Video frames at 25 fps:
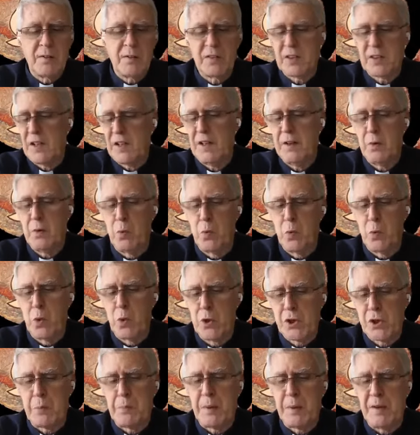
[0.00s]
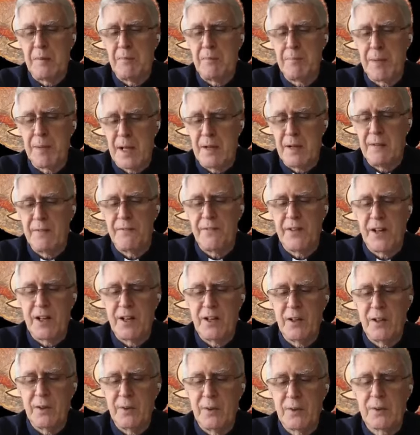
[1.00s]
of Satan worshiping
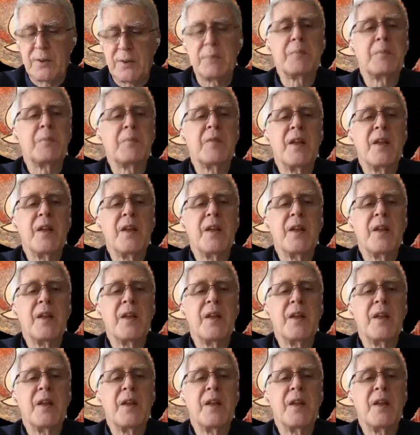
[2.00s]
pedophiles.